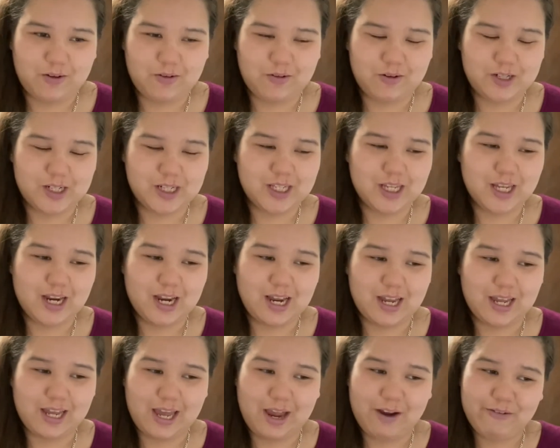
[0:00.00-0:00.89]
We're just gonna
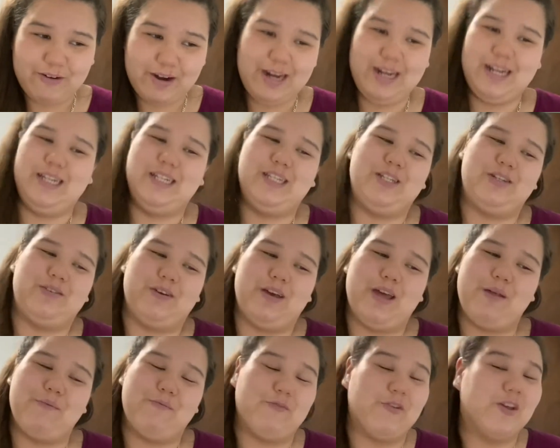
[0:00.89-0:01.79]
get right into it.
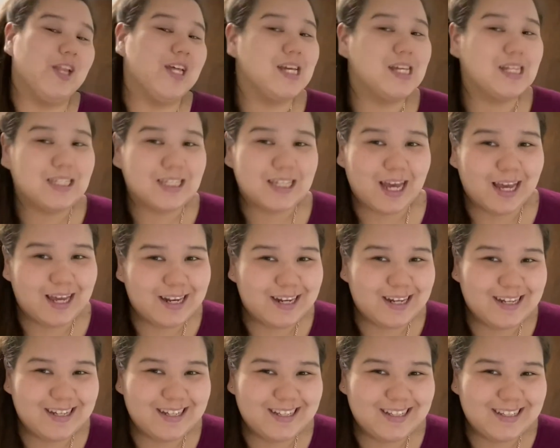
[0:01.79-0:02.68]
I'm really
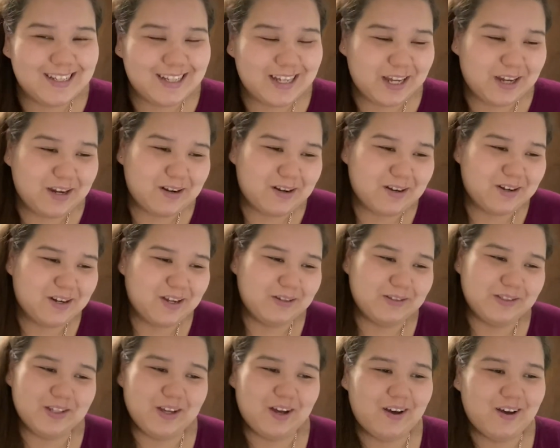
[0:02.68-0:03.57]
excited to hear her new
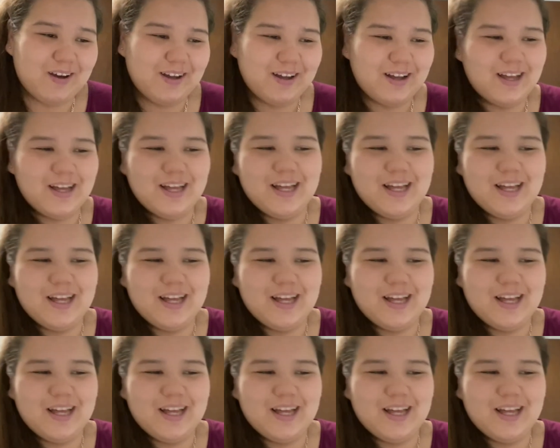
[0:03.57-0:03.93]
song.